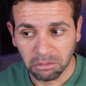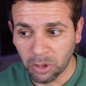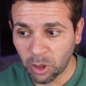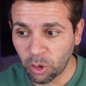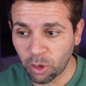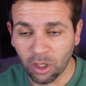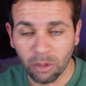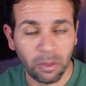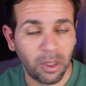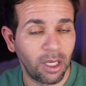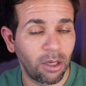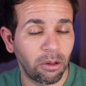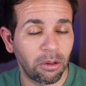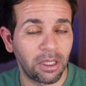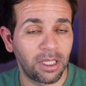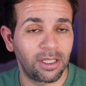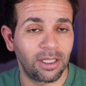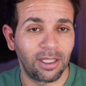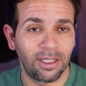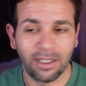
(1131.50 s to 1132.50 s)
resume
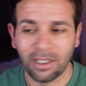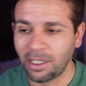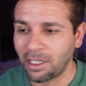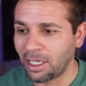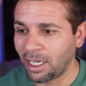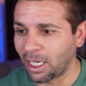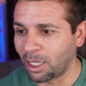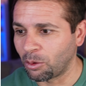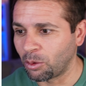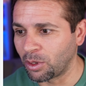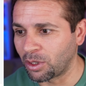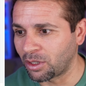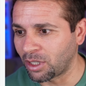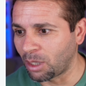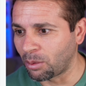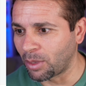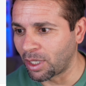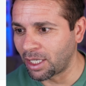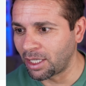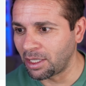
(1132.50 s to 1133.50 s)
already. Like with
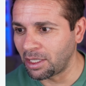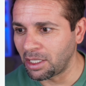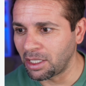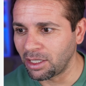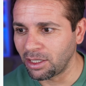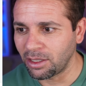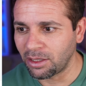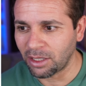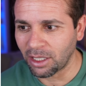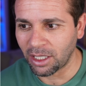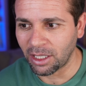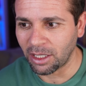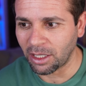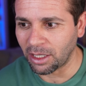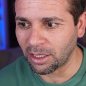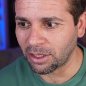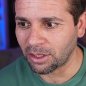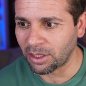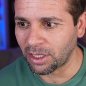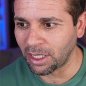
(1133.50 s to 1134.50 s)
summary,
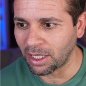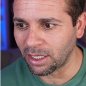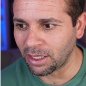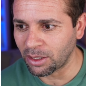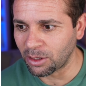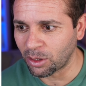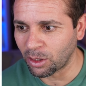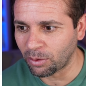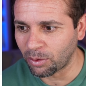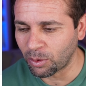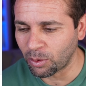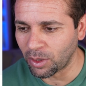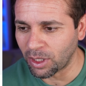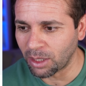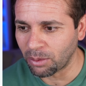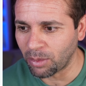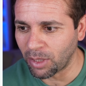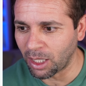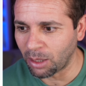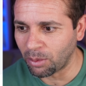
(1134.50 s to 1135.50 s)
technical skills,
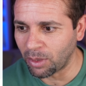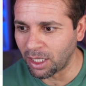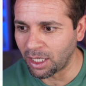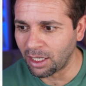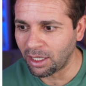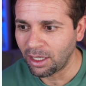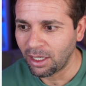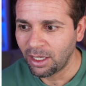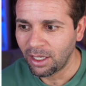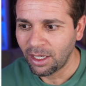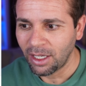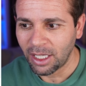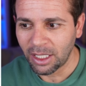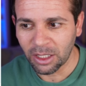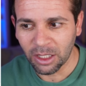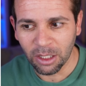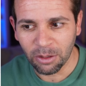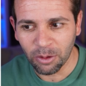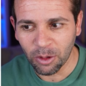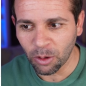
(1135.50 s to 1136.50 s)
software, blah, blah.
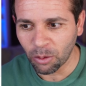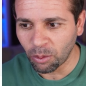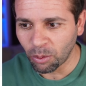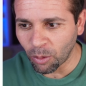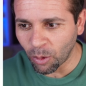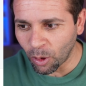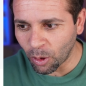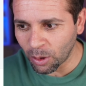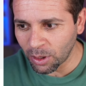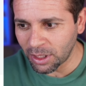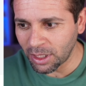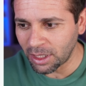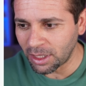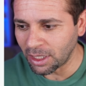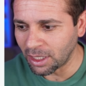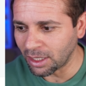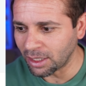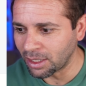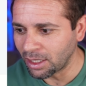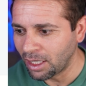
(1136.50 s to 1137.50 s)
Let's give you more
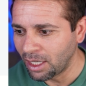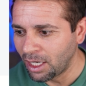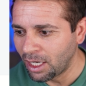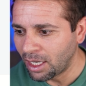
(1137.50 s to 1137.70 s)
details.